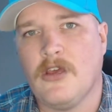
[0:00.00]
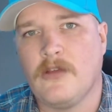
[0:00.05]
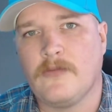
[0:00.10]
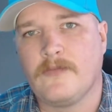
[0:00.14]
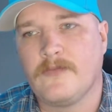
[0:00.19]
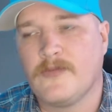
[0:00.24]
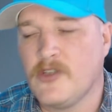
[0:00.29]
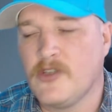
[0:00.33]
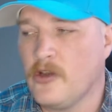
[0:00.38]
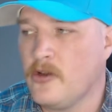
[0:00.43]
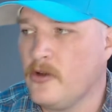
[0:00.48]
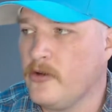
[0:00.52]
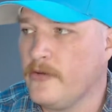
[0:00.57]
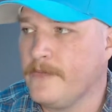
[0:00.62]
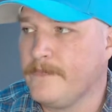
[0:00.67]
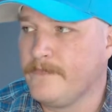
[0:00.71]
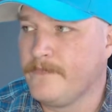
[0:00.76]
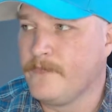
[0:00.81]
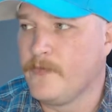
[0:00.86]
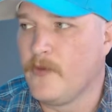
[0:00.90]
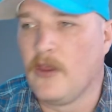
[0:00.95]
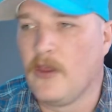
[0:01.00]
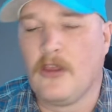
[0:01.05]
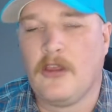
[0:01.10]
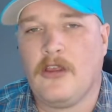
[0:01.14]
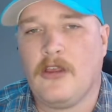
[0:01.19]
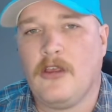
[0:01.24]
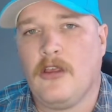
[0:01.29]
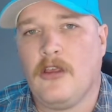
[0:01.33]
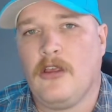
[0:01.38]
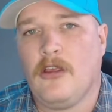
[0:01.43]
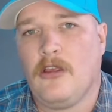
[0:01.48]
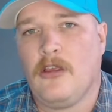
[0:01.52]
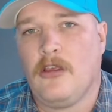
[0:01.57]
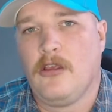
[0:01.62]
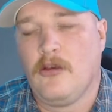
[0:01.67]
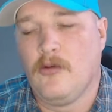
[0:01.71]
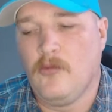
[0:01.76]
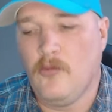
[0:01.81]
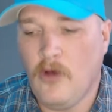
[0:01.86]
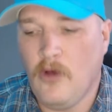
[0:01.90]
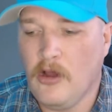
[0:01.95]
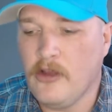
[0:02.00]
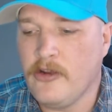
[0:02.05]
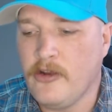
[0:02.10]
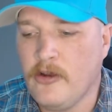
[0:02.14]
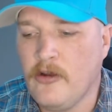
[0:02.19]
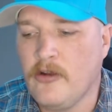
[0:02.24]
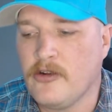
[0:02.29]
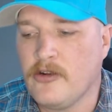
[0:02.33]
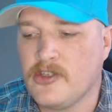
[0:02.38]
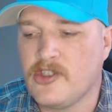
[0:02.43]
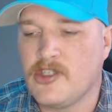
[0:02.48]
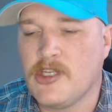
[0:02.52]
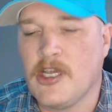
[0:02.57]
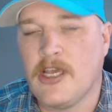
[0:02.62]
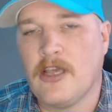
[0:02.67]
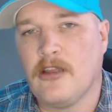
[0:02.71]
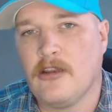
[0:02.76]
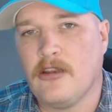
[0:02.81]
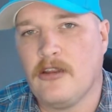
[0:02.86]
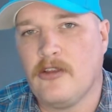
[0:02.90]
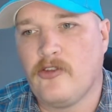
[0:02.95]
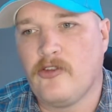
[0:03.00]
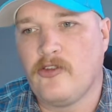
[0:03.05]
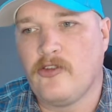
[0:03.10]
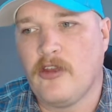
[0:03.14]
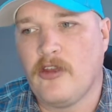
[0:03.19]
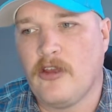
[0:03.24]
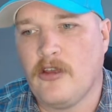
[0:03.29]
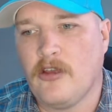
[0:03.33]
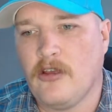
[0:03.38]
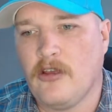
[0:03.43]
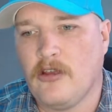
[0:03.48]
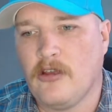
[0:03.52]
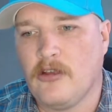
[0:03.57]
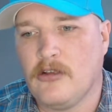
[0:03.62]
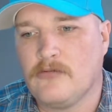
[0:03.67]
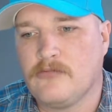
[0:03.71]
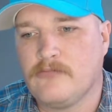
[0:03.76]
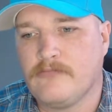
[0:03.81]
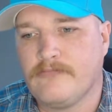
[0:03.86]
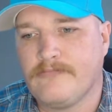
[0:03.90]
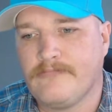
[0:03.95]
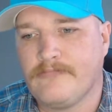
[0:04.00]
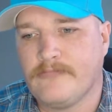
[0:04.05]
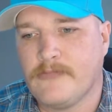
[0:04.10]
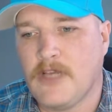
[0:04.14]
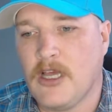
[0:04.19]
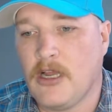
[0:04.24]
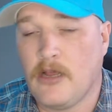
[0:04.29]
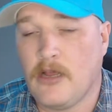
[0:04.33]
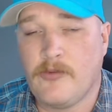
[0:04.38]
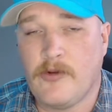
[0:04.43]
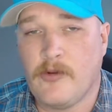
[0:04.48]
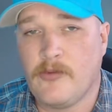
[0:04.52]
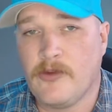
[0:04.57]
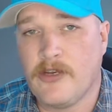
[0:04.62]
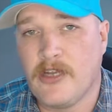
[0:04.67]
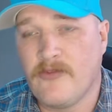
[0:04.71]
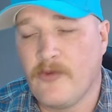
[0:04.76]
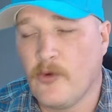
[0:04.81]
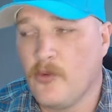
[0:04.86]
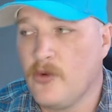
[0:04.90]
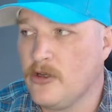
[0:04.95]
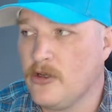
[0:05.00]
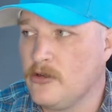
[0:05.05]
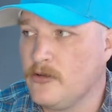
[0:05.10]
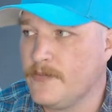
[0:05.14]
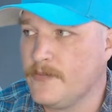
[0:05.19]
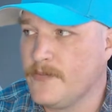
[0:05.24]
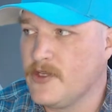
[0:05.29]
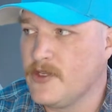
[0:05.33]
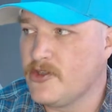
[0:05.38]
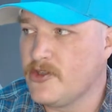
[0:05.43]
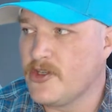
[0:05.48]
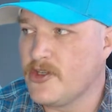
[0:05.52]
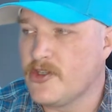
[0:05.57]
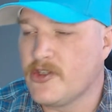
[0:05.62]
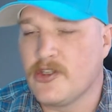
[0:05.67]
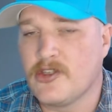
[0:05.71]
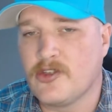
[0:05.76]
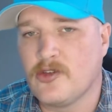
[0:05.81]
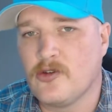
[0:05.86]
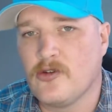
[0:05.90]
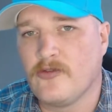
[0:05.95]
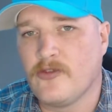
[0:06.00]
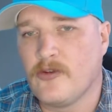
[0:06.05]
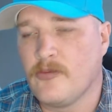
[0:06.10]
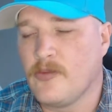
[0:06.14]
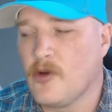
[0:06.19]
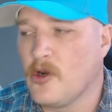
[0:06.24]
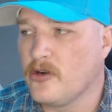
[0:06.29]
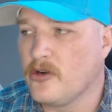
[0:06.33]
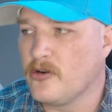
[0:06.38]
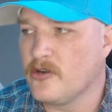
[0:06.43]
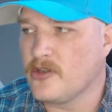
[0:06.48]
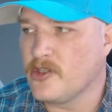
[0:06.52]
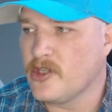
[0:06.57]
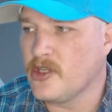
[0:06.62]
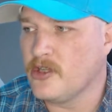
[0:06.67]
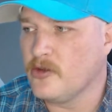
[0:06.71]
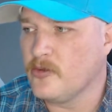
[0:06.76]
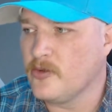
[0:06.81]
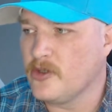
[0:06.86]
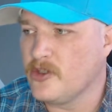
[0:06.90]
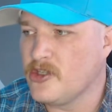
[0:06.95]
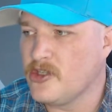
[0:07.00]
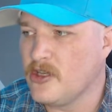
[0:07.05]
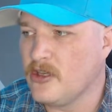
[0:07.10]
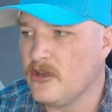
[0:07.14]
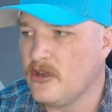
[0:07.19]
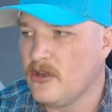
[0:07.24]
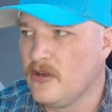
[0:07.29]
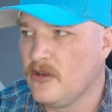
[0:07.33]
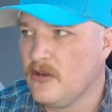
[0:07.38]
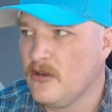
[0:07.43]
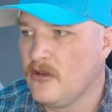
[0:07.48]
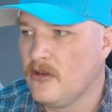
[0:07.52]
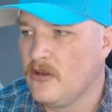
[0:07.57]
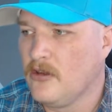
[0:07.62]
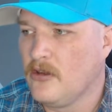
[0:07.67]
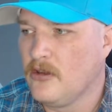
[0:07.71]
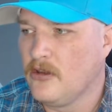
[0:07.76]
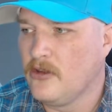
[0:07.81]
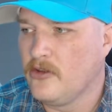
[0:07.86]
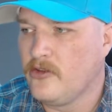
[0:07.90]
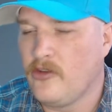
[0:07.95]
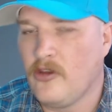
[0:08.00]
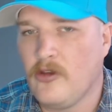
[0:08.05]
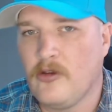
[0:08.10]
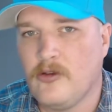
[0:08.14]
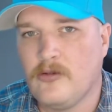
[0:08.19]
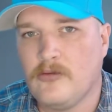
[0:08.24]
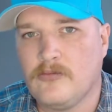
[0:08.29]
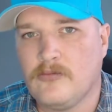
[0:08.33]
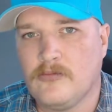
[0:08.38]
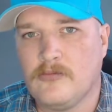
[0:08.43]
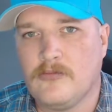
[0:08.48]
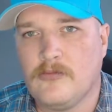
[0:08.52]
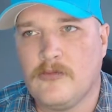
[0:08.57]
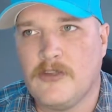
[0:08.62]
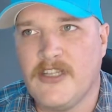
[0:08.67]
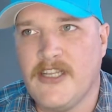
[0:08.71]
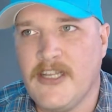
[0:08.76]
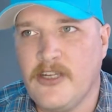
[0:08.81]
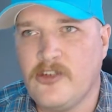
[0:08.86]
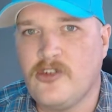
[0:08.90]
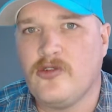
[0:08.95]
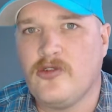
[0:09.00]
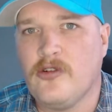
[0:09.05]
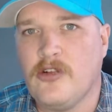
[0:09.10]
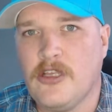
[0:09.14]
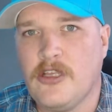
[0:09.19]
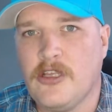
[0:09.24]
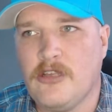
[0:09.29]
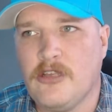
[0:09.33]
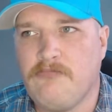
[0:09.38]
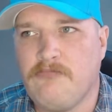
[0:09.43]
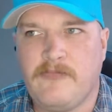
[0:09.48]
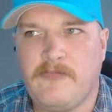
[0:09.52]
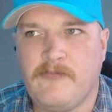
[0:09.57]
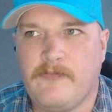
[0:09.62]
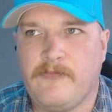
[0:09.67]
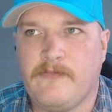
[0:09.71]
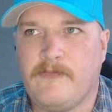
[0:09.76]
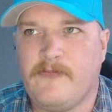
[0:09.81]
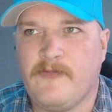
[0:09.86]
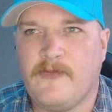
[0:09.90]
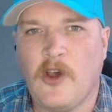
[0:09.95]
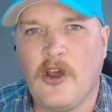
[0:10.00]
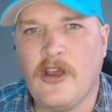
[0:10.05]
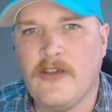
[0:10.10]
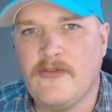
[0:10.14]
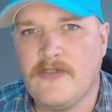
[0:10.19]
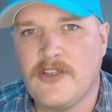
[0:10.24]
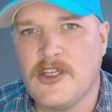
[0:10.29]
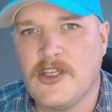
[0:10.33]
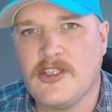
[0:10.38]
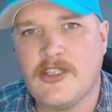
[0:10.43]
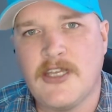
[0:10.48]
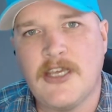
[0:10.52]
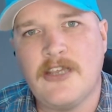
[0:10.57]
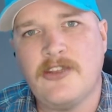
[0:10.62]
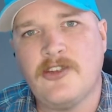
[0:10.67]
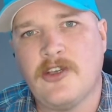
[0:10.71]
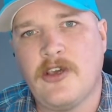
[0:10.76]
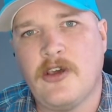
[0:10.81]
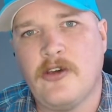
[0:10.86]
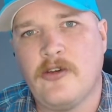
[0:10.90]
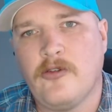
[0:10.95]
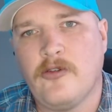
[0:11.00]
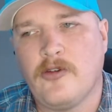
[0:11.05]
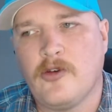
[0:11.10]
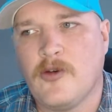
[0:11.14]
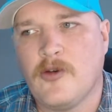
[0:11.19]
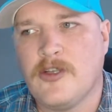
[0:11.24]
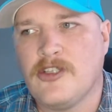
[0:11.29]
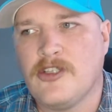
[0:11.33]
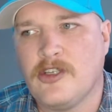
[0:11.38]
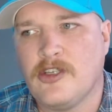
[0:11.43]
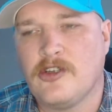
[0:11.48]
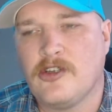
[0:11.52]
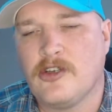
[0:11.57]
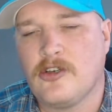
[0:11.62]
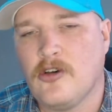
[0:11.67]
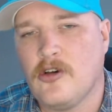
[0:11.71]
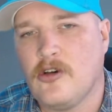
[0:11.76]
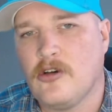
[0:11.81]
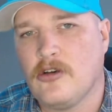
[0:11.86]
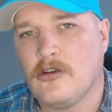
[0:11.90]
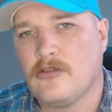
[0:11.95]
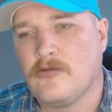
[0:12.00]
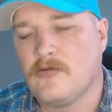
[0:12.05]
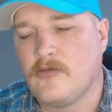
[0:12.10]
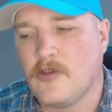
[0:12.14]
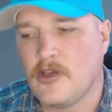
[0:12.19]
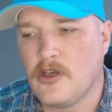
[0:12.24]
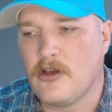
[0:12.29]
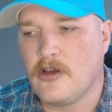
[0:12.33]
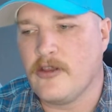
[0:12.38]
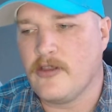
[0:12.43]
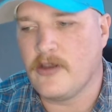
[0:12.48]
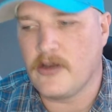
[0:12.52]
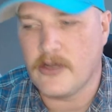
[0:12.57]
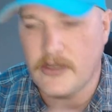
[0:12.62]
so what I don't understand is, and I probably never will, is just the sort of hypocrisy that we see. So literally 5-6 days ago, Quinton de Kock, the guy that I